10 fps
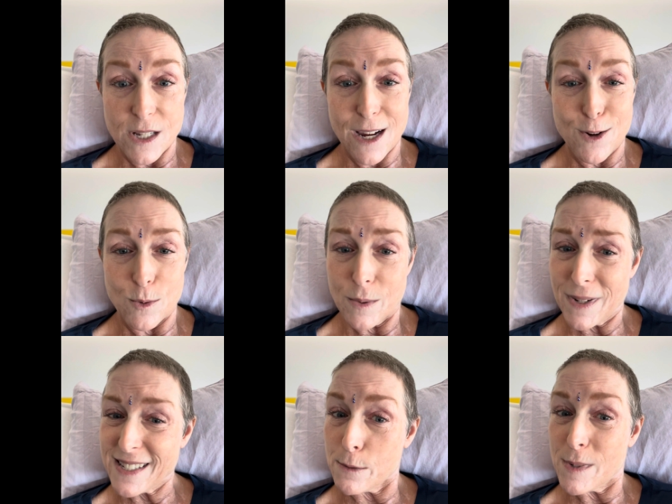now,
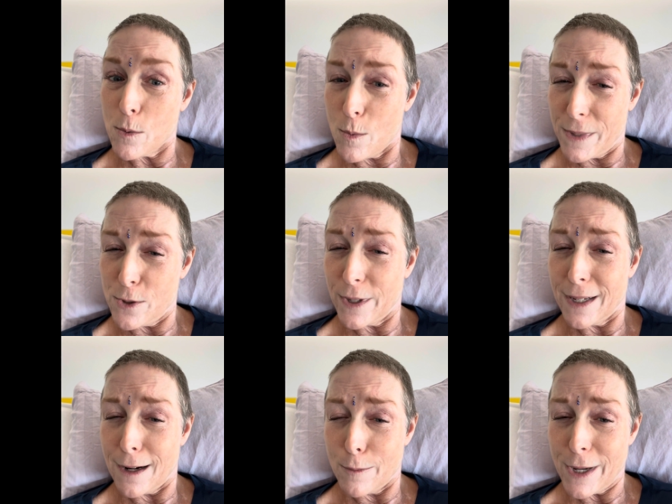except I won't be doing
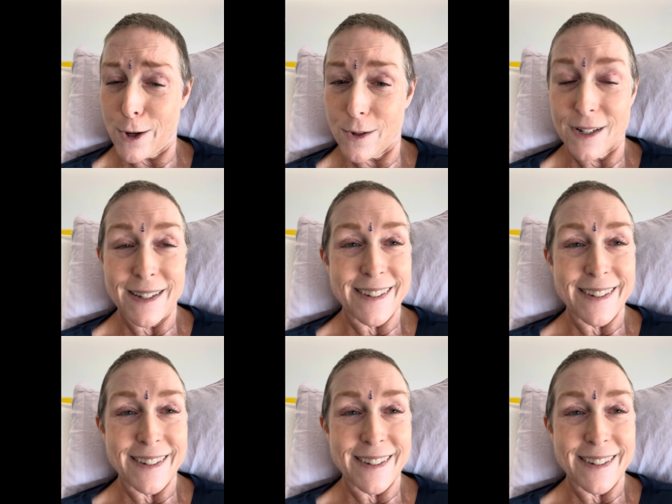it on my own.